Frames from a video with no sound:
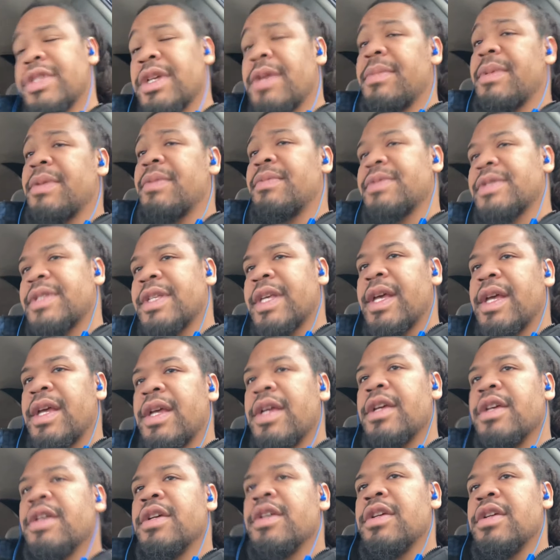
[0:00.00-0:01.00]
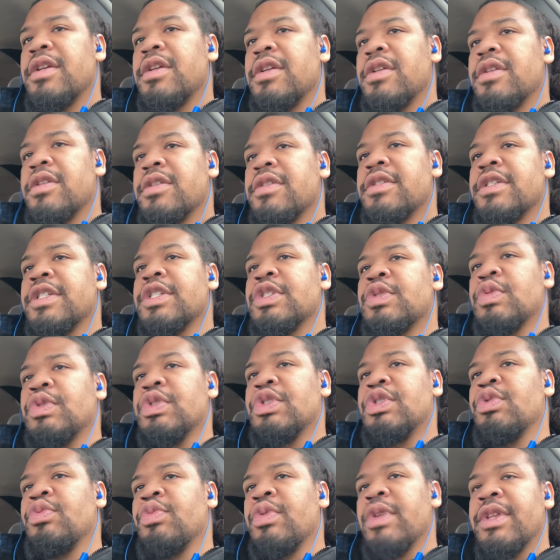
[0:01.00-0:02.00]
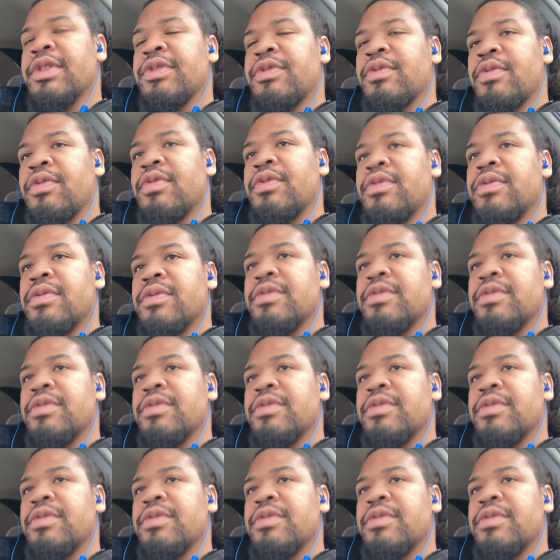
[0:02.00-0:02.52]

some people say it's what you went through